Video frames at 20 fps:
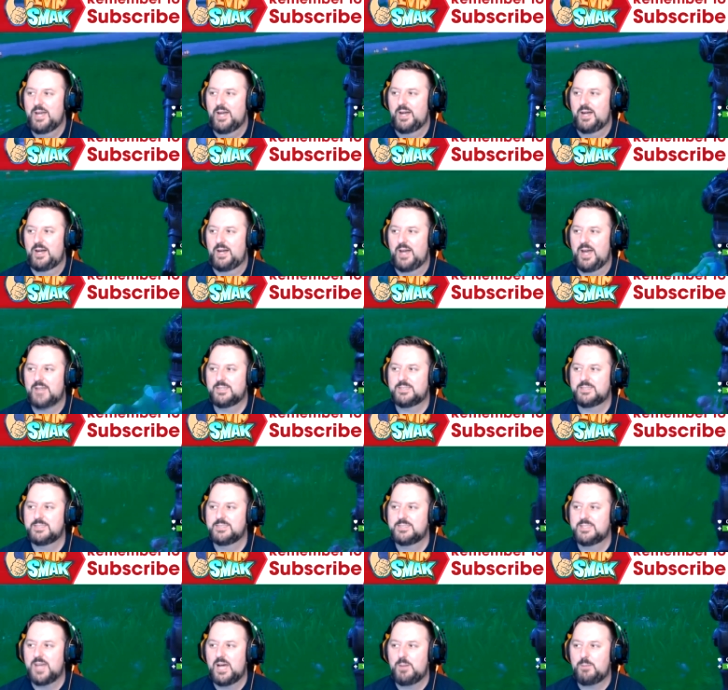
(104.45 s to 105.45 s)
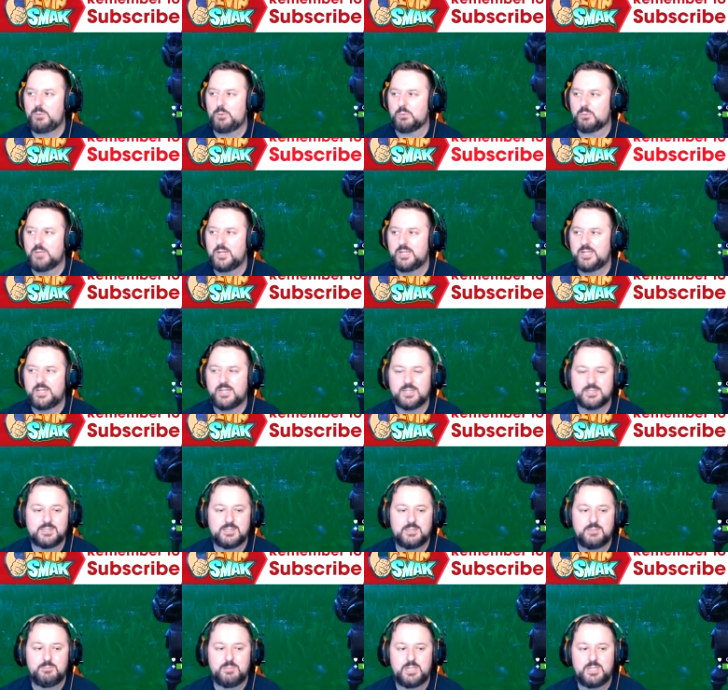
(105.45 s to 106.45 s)
Uh, at the top right, next
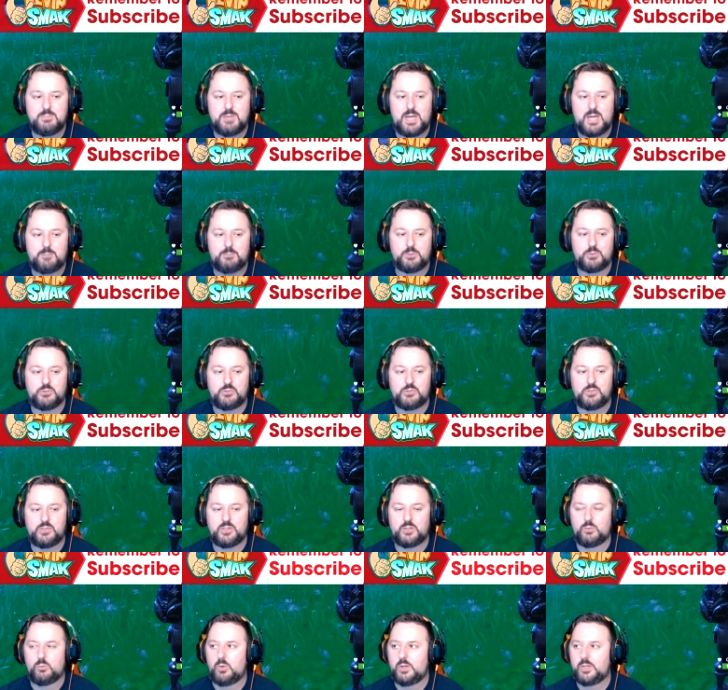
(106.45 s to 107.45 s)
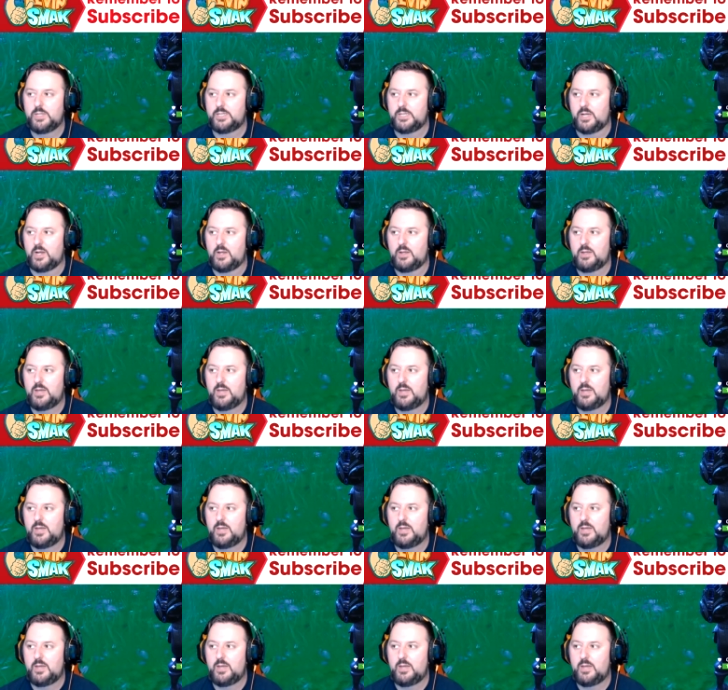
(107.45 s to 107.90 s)
to the mini-map, you'll see in white